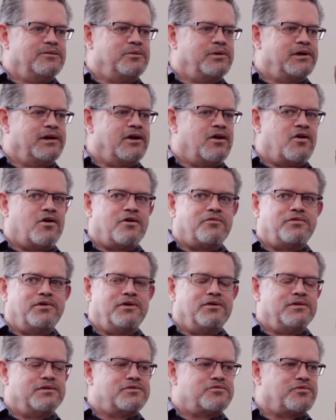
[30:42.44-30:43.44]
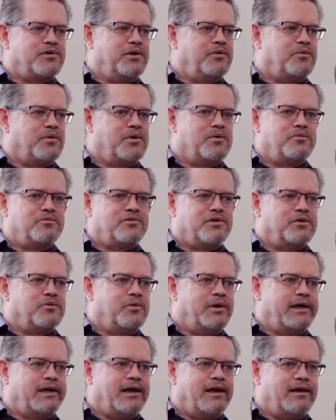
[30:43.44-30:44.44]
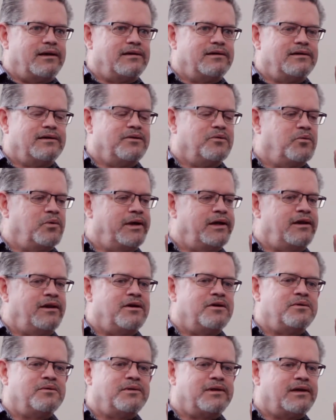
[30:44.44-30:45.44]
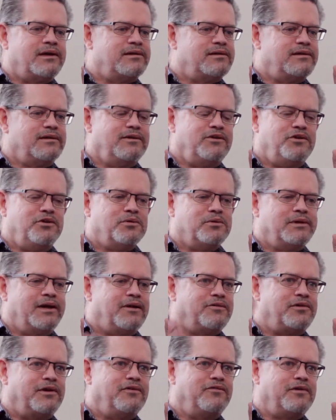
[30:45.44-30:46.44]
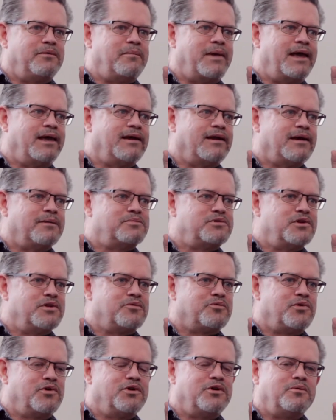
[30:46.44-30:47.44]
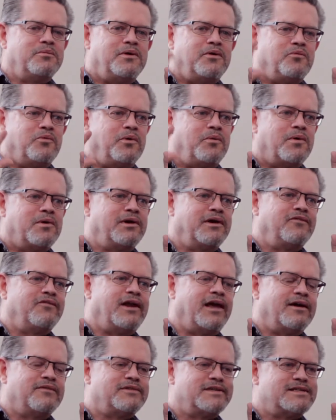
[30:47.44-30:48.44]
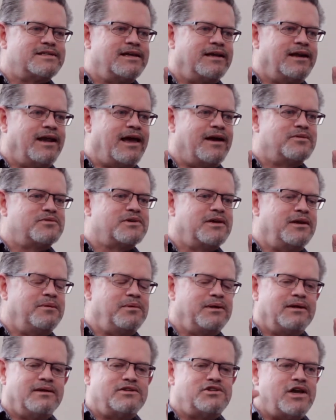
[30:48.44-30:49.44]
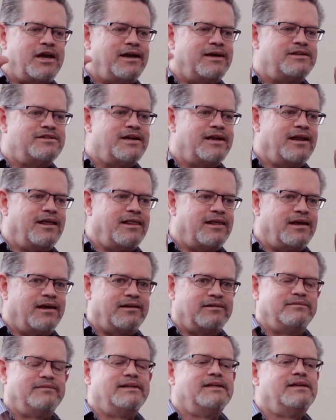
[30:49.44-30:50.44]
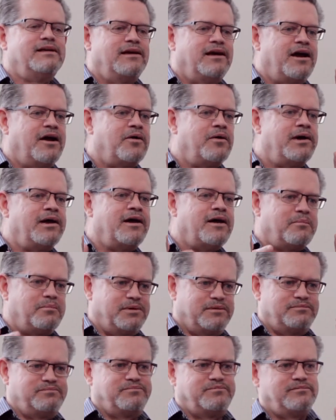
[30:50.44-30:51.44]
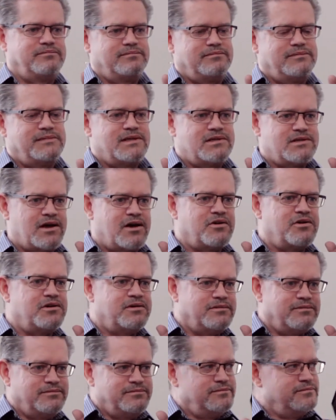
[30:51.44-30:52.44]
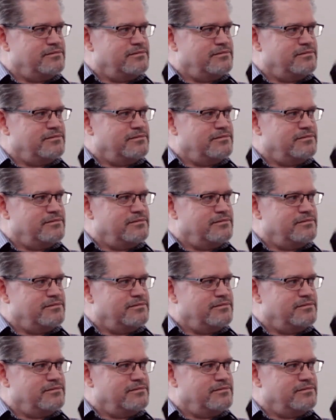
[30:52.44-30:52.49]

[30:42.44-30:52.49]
we're going to offer you this free room for the weekend. We know that you'll never even make it up to the room, and we won't even have to send housekeeping to change anything. Hurry up, sucker.